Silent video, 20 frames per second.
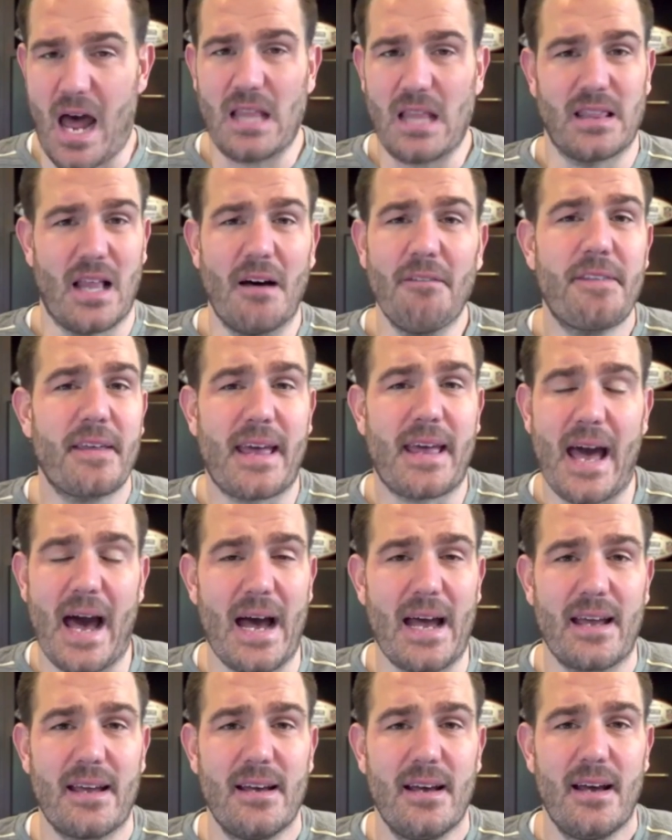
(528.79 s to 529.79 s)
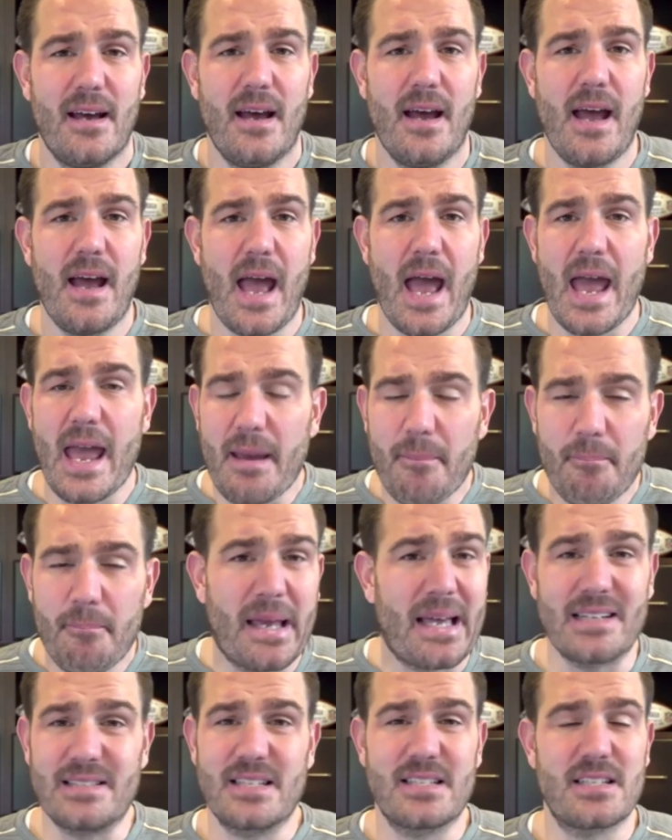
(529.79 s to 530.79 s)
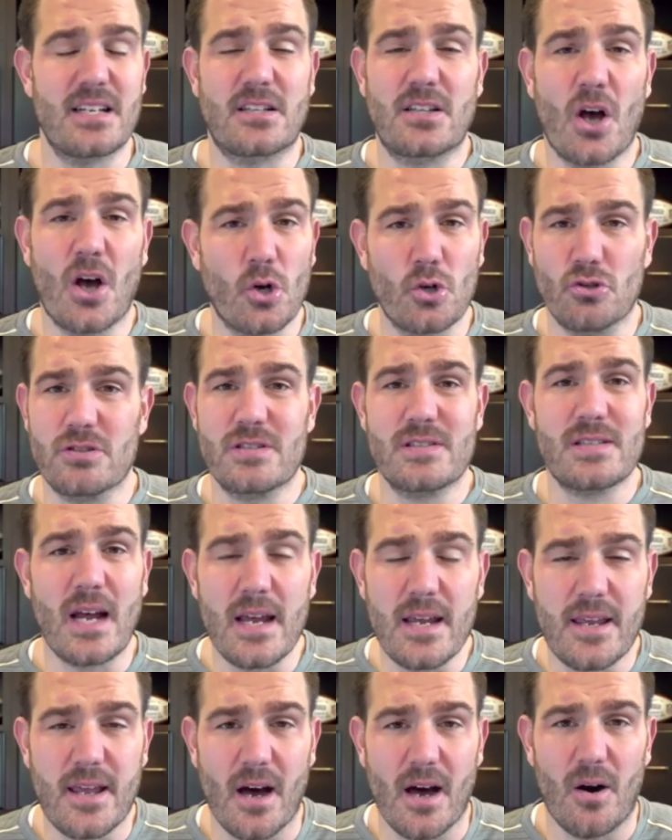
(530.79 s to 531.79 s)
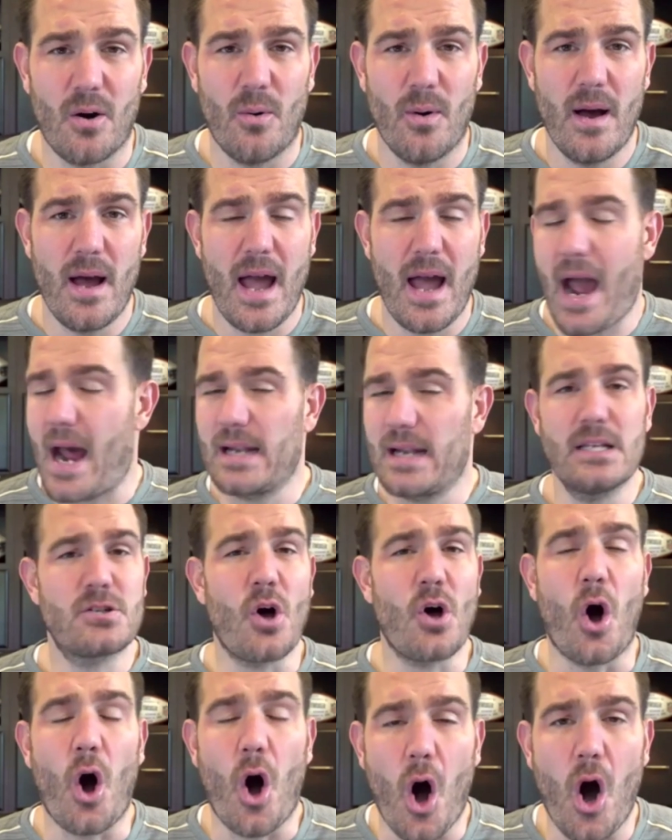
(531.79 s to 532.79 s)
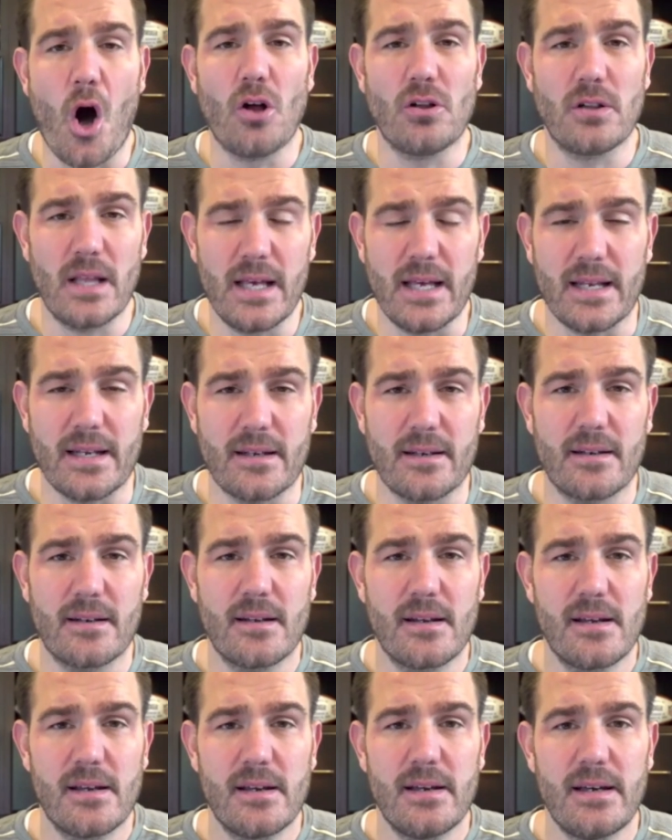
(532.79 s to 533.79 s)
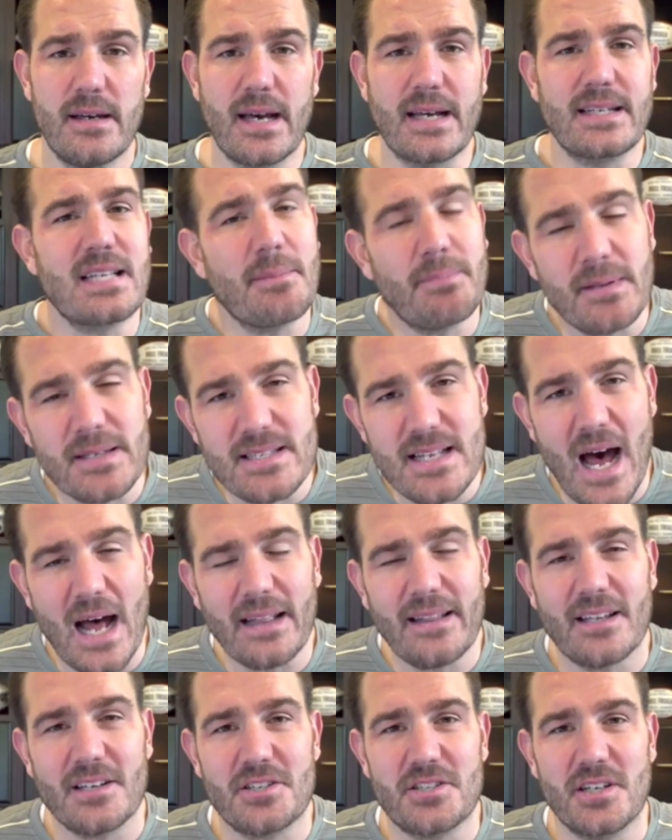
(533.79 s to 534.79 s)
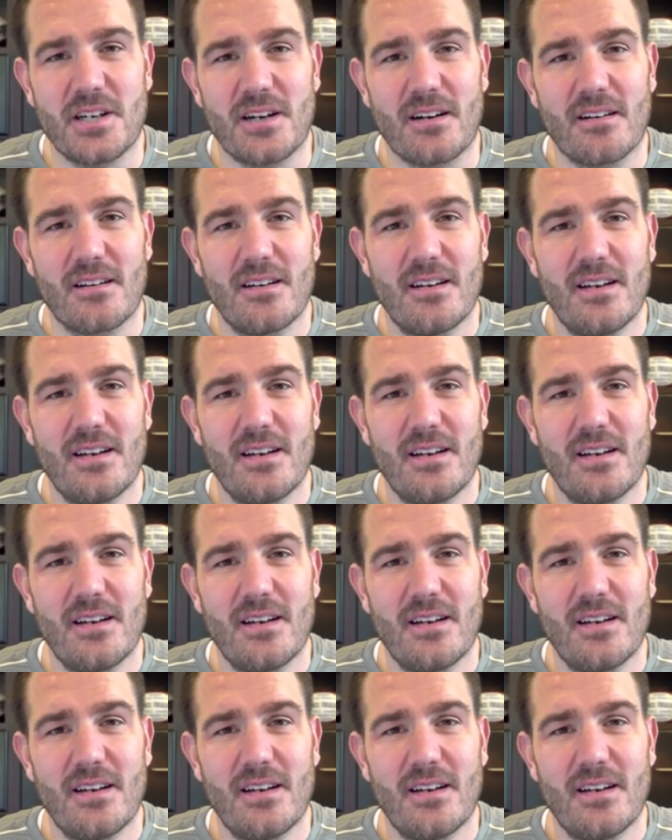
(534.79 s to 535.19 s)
I love the guy because he's a total psycho and he's all in, except he's not this year.